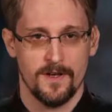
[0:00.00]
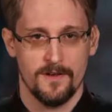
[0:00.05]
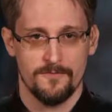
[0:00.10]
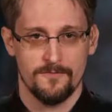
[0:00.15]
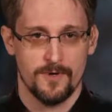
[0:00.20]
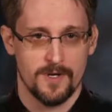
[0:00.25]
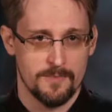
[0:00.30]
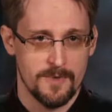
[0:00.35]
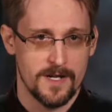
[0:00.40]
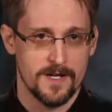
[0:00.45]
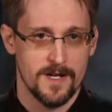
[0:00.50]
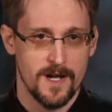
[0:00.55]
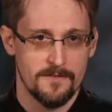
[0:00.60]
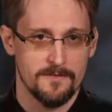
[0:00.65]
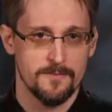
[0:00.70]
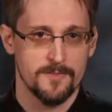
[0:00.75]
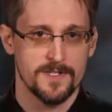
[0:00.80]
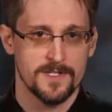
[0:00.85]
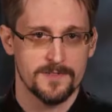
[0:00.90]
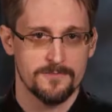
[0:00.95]
of when my
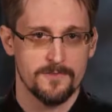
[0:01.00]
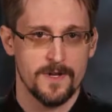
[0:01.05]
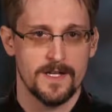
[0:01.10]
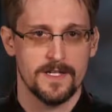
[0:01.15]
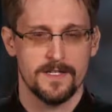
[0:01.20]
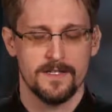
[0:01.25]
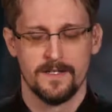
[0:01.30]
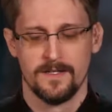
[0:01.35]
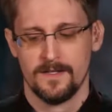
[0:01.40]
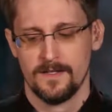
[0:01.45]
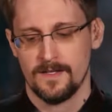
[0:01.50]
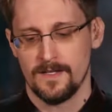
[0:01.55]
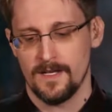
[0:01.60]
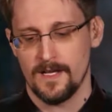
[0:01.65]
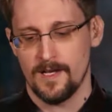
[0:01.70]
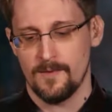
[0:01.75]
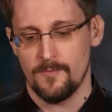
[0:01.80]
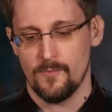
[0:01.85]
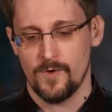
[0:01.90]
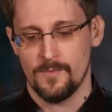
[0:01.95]
government is ready,
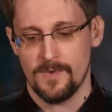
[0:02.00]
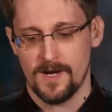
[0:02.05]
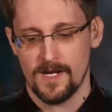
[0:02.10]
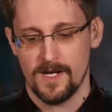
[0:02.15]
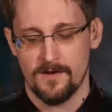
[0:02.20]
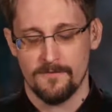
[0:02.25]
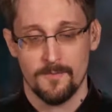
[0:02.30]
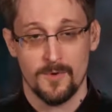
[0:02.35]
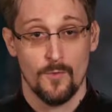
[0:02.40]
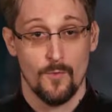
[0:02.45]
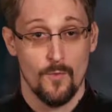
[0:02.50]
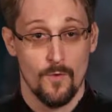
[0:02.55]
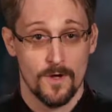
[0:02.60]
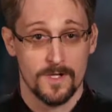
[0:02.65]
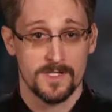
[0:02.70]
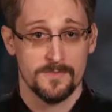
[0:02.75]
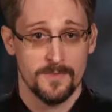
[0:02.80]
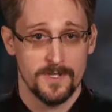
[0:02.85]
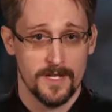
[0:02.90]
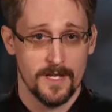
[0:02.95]
when my government
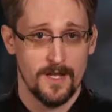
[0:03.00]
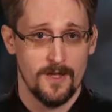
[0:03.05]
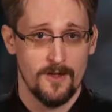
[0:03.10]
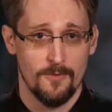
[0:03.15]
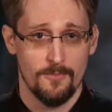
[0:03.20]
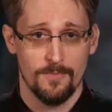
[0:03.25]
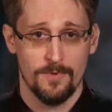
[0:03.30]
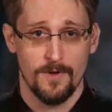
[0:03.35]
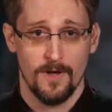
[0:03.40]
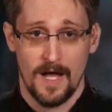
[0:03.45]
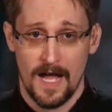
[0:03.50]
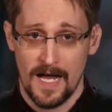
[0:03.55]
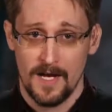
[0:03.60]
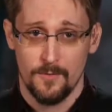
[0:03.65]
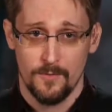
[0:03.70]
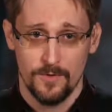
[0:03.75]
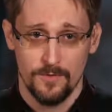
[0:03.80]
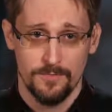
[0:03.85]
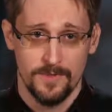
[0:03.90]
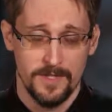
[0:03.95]
wants me to help, I
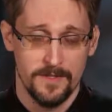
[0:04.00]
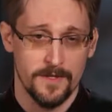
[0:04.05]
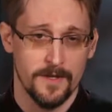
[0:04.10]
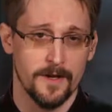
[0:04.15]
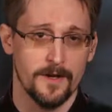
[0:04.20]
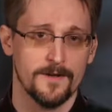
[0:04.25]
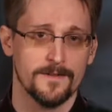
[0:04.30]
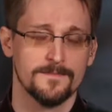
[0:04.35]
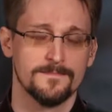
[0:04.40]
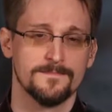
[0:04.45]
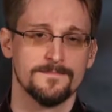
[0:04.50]
will be there.